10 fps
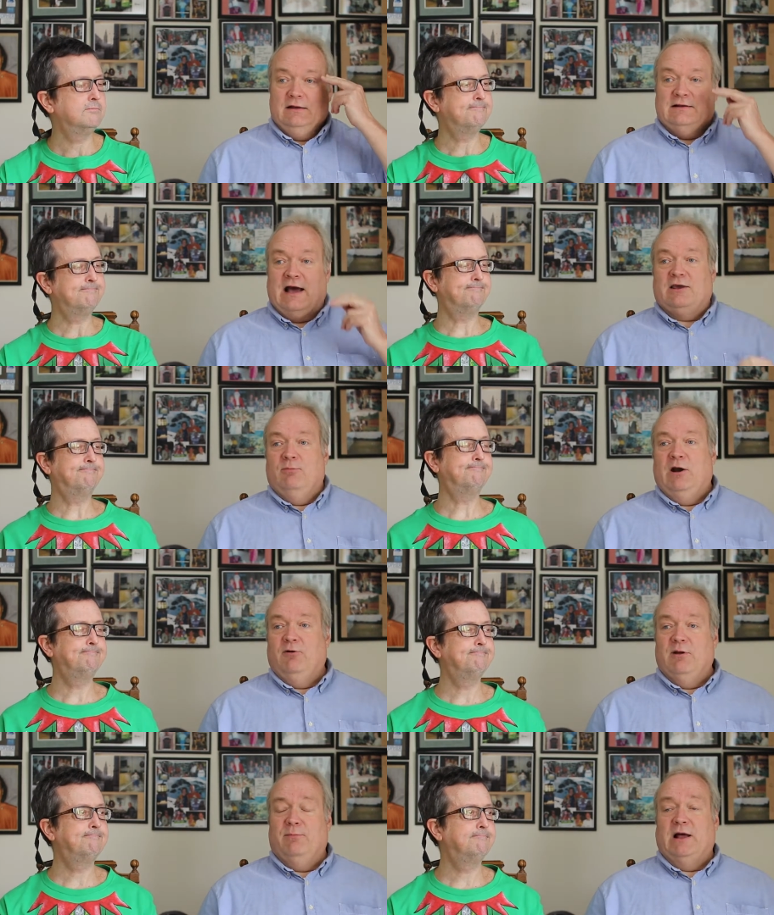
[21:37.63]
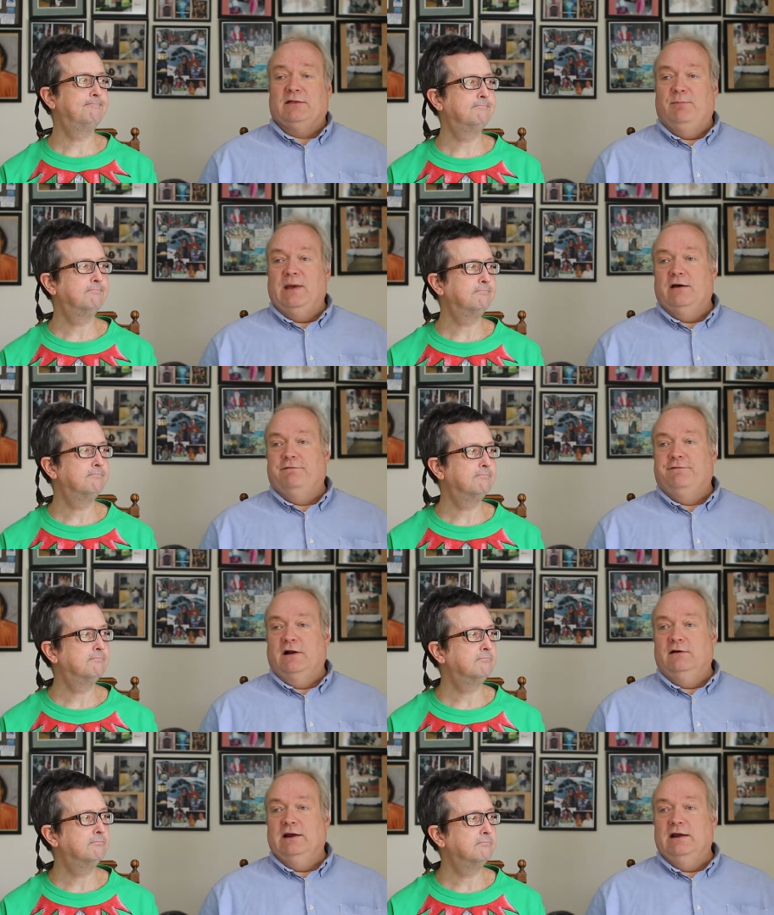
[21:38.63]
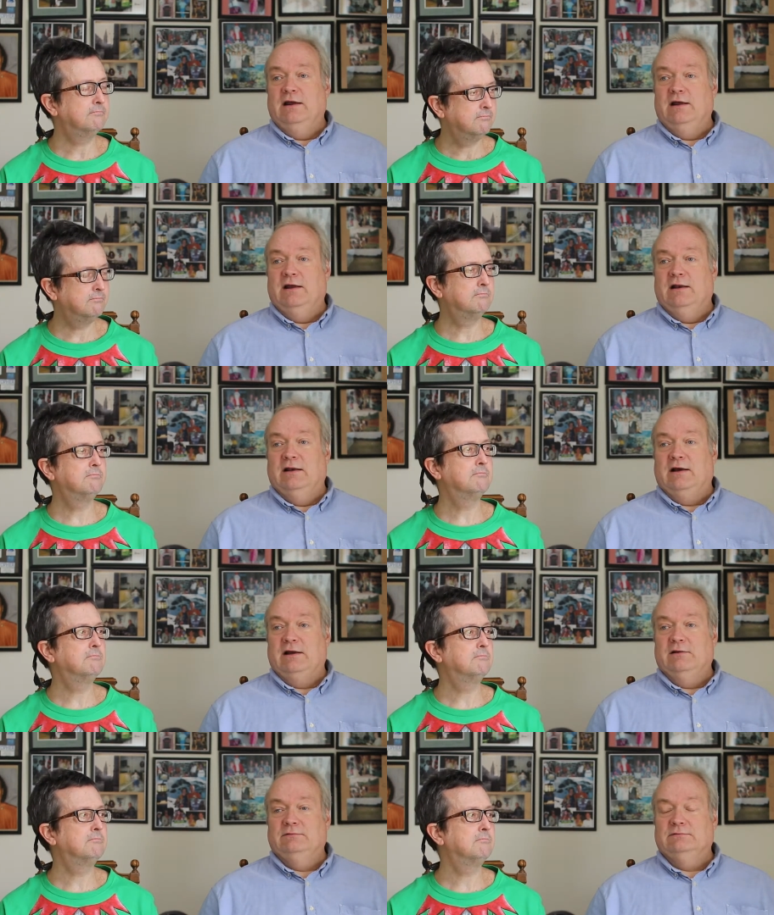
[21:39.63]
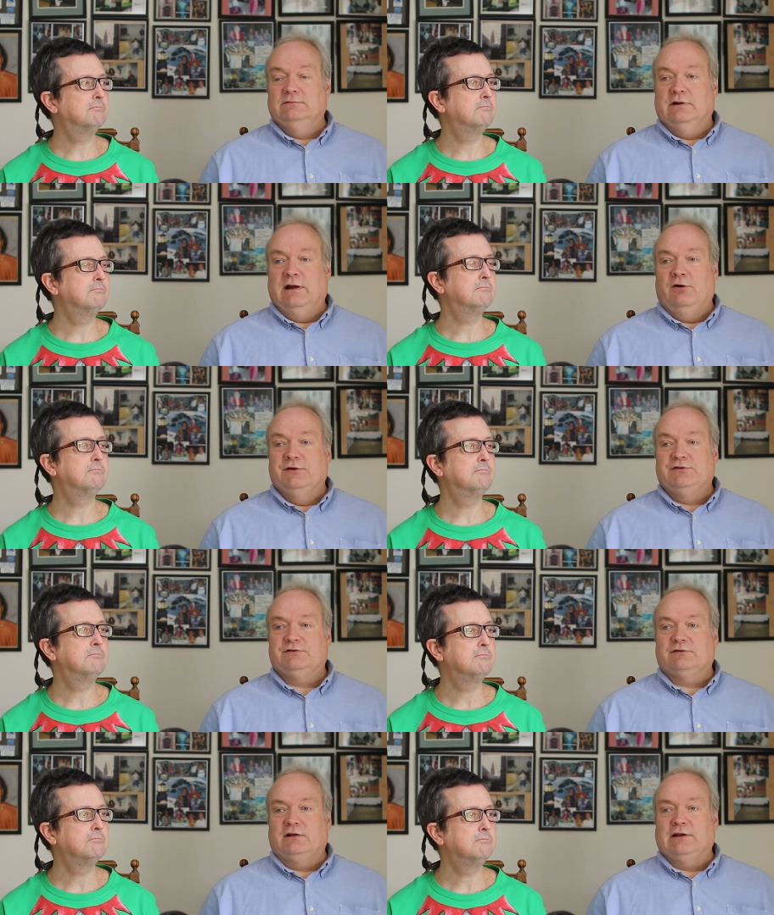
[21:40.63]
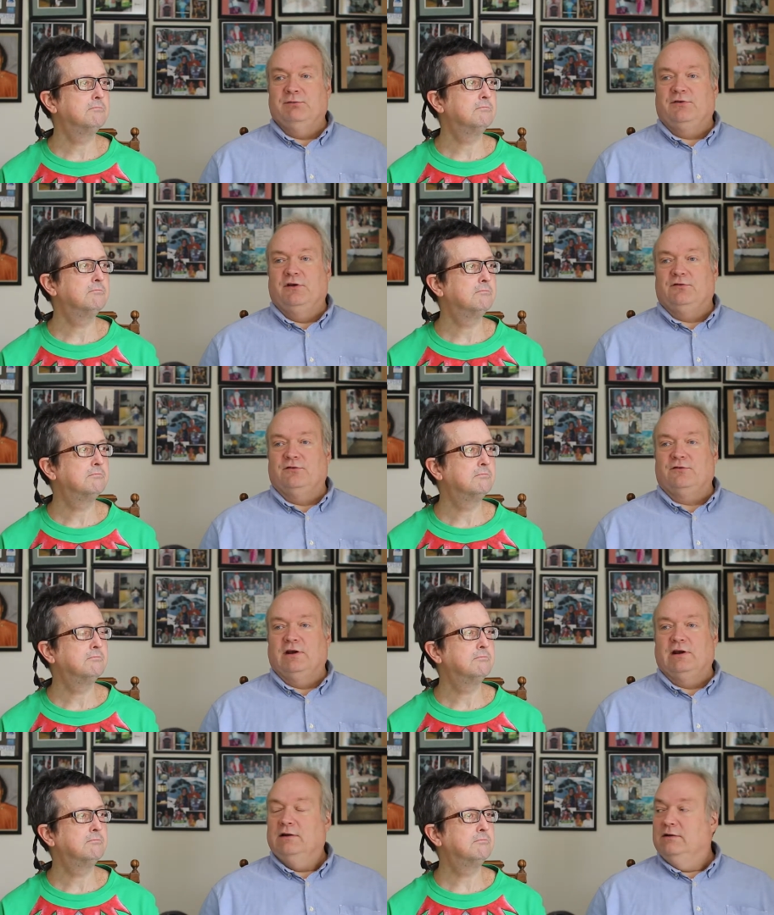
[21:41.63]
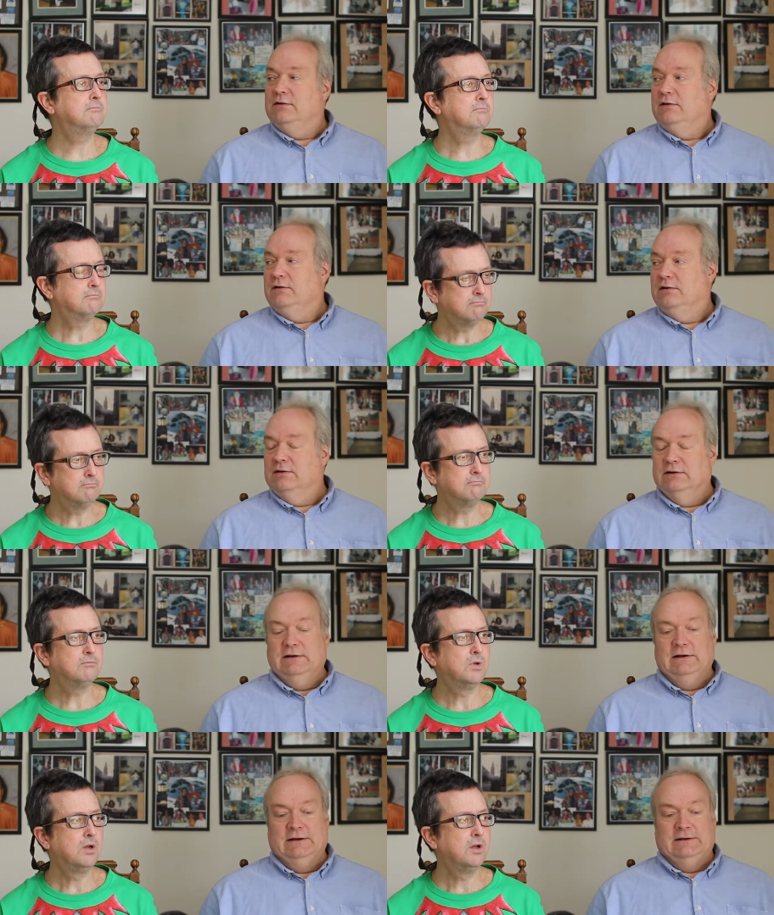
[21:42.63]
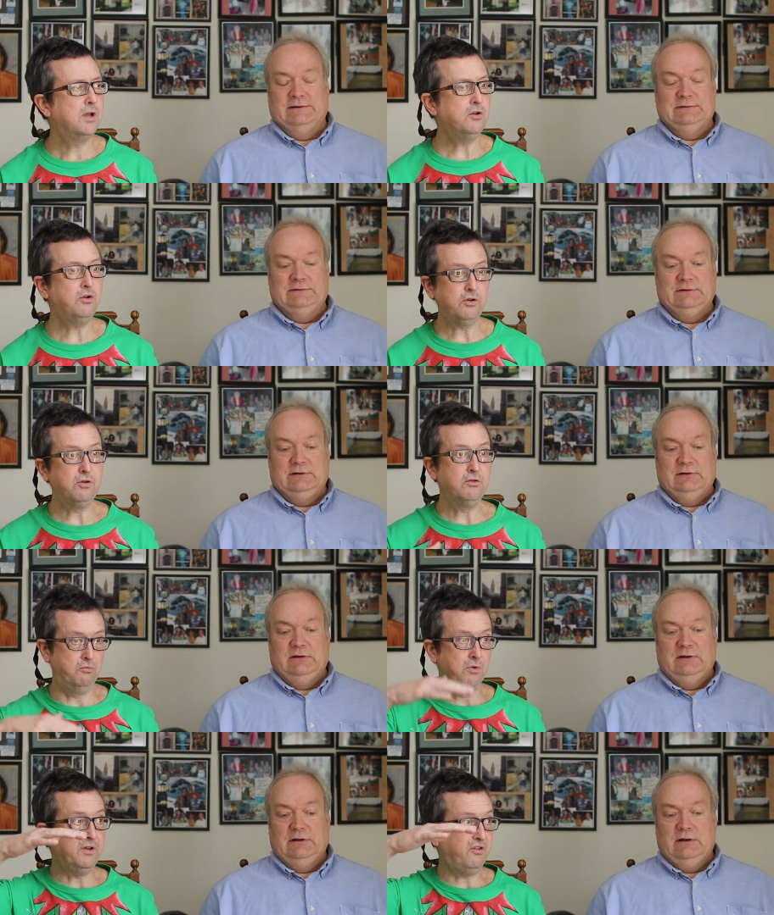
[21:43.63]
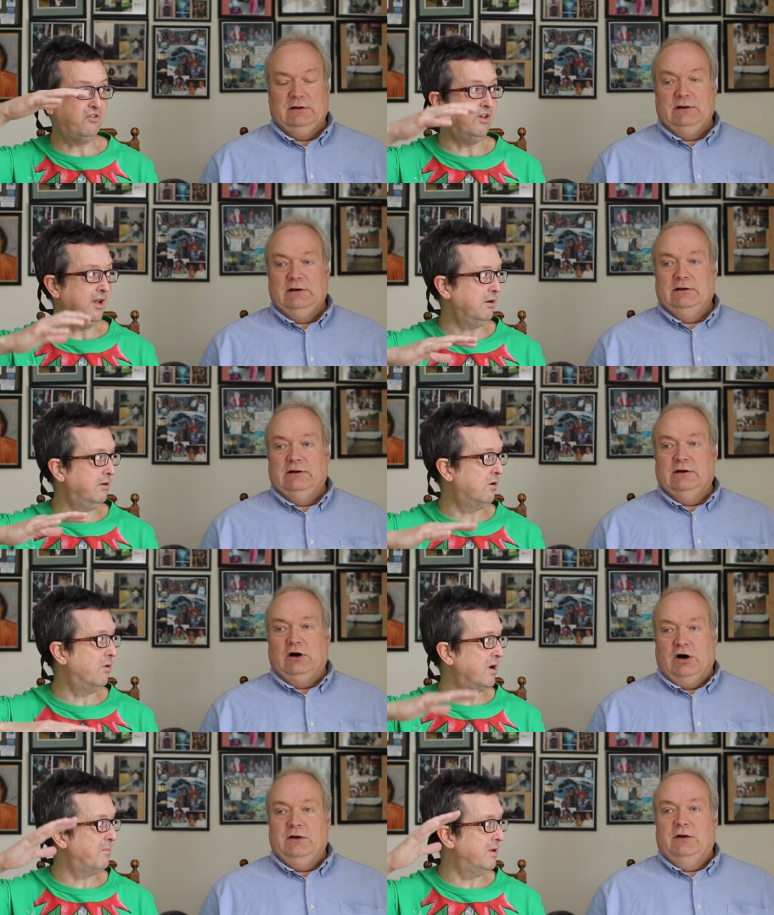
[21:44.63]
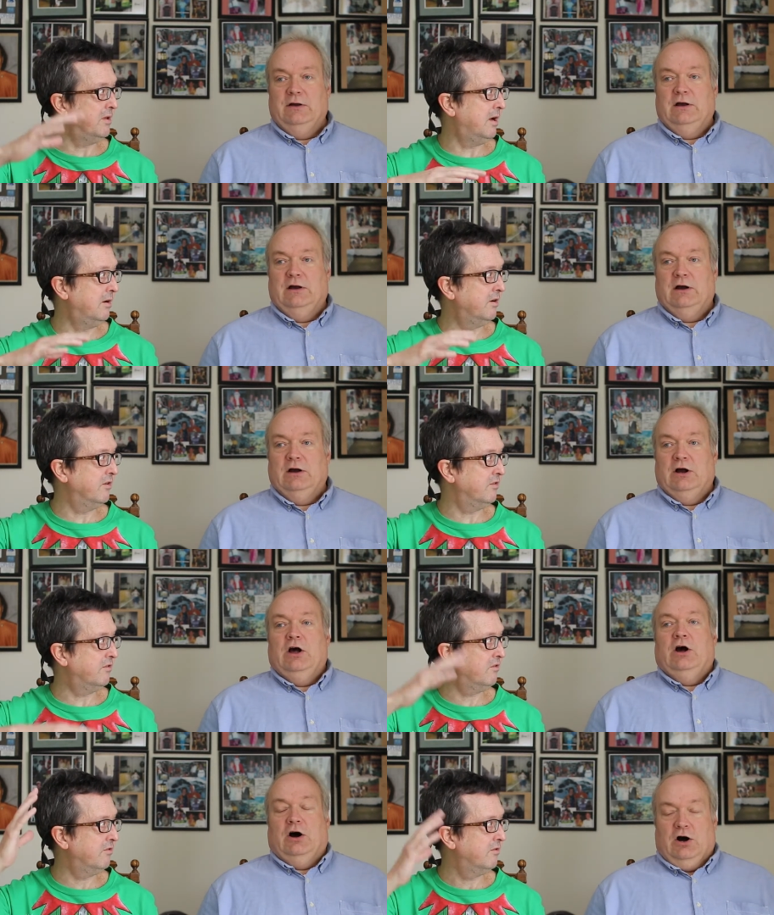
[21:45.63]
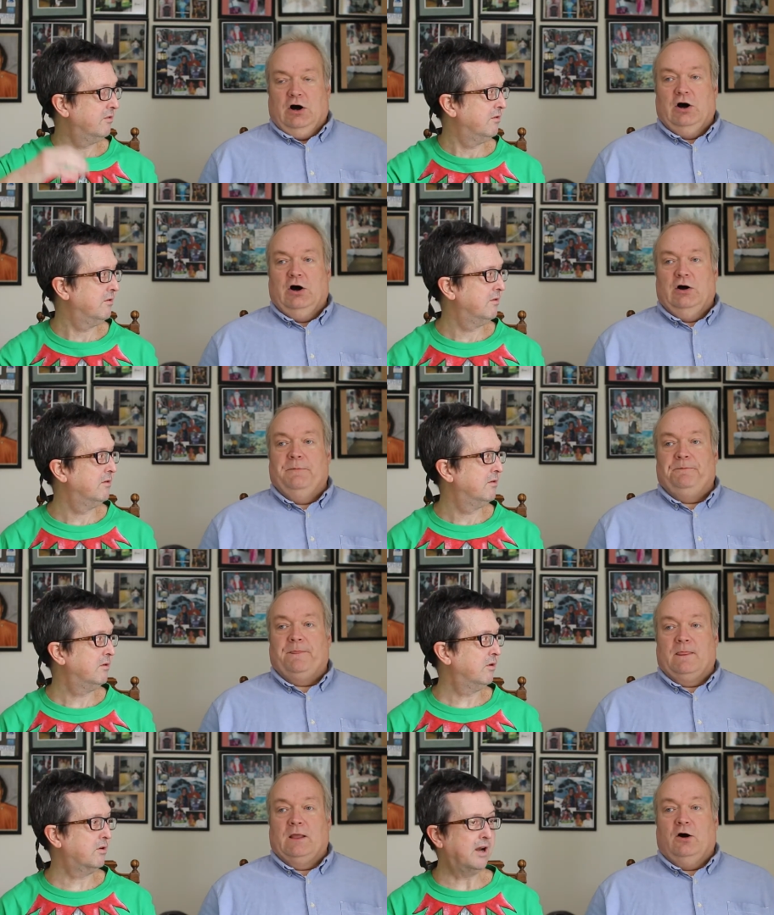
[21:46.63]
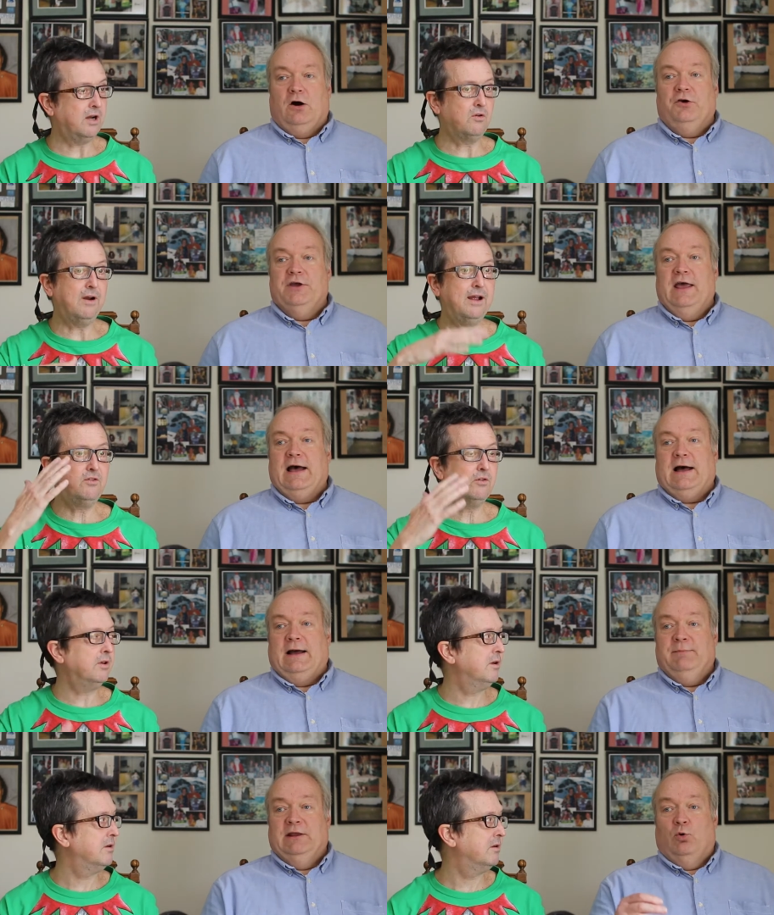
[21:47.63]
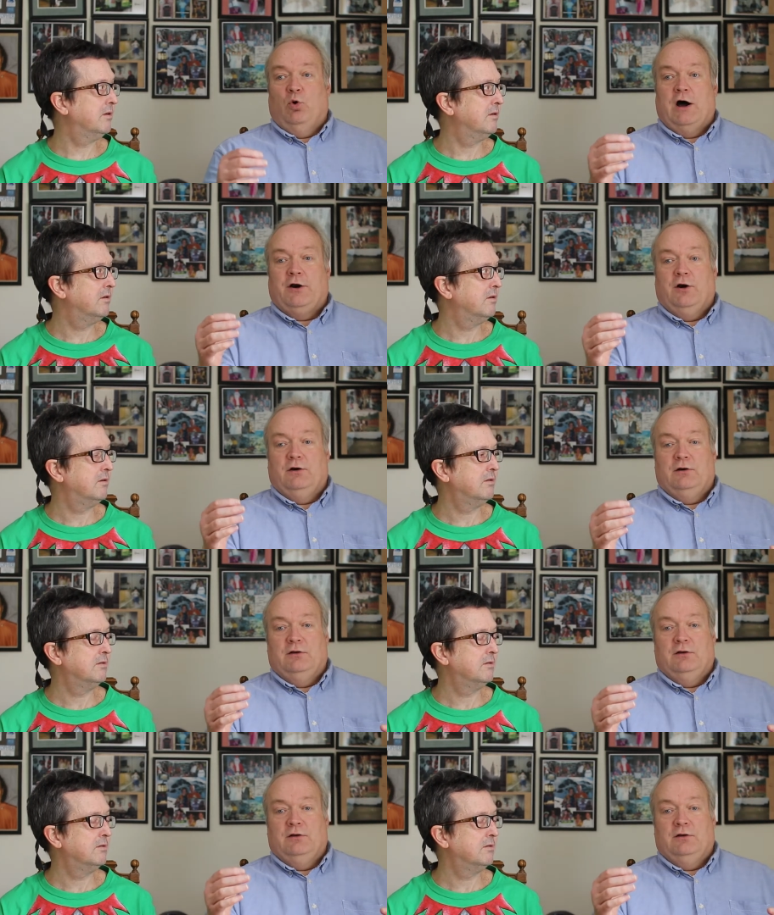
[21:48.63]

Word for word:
Speaker 1: documentary about the Bay of Fundy, and mm-hmm. I, I always thought that was interesting. Mm-hmm, mm-hmm. Yeah.
Speaker 2: And you could really see it going up and down because it's, or kind of. Oh gradual. yeah, I
Speaker 1: mean the water,